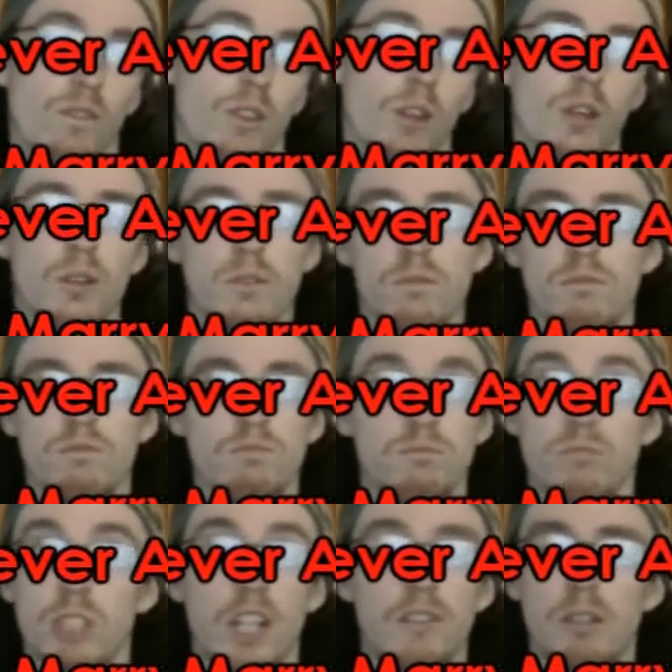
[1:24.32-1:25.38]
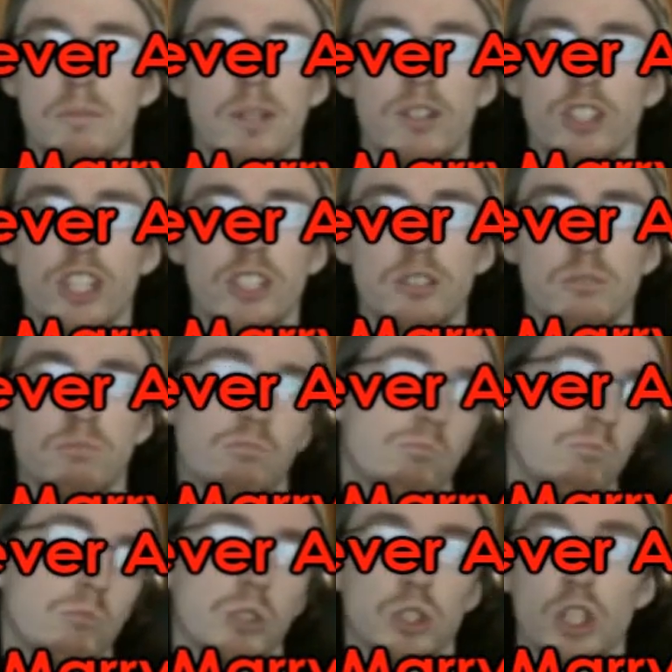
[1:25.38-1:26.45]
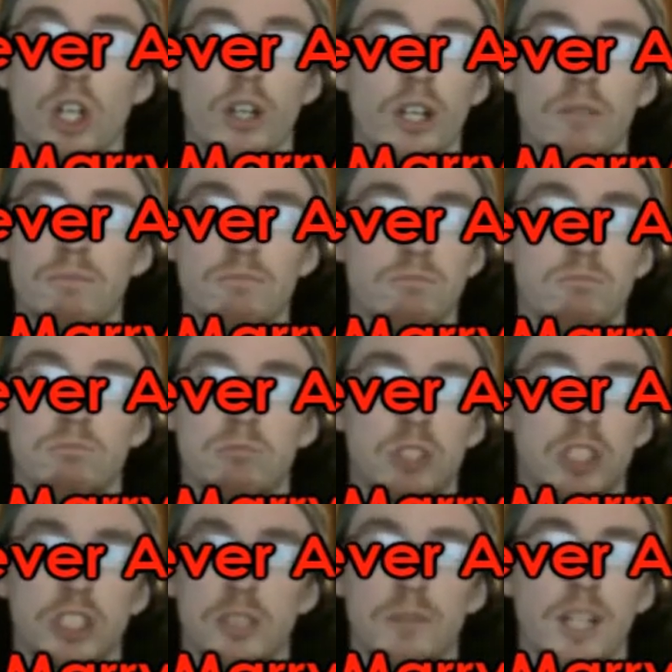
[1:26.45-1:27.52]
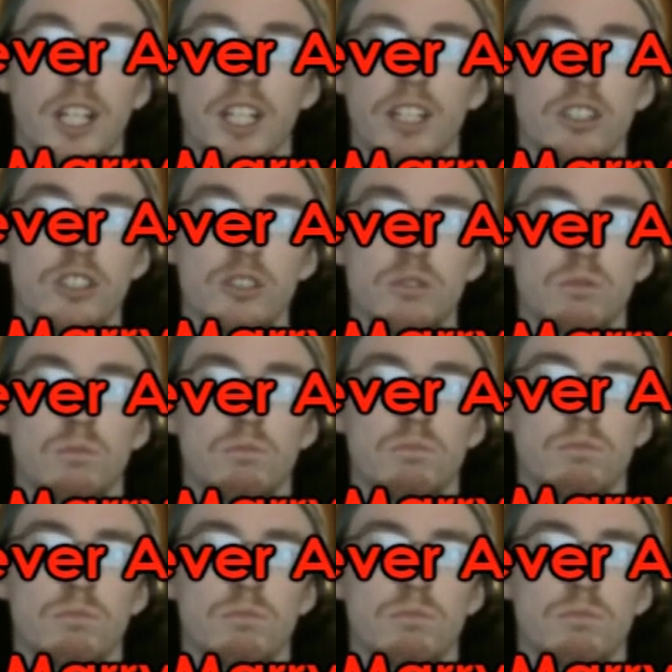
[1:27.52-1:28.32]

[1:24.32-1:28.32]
Third, never apologise. So sorry. Just something I can't do.